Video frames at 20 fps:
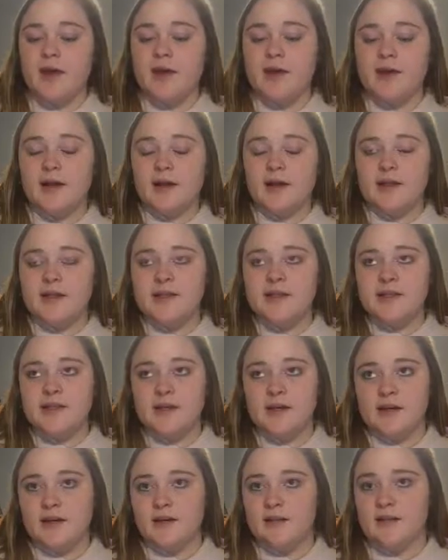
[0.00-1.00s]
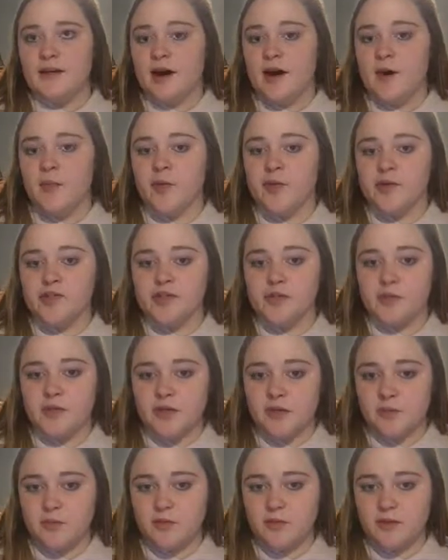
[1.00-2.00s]
an idea that a bunch of
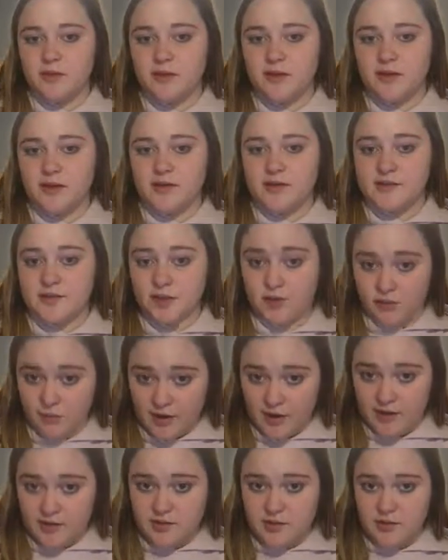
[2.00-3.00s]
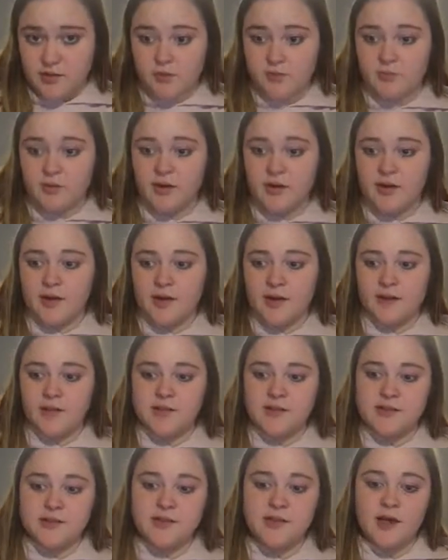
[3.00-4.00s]
people think is correct, but it
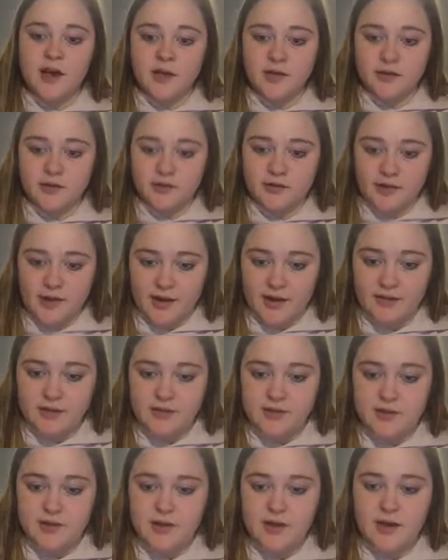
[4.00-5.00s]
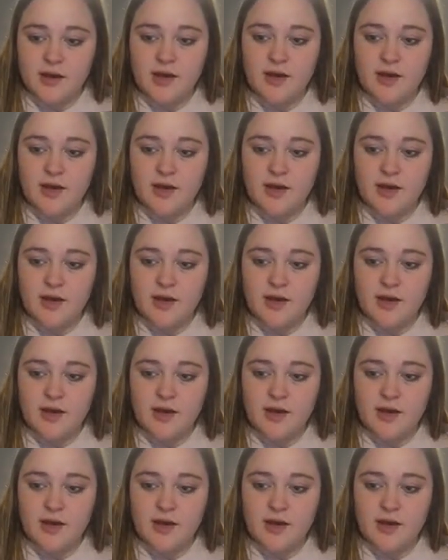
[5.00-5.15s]
is not correct.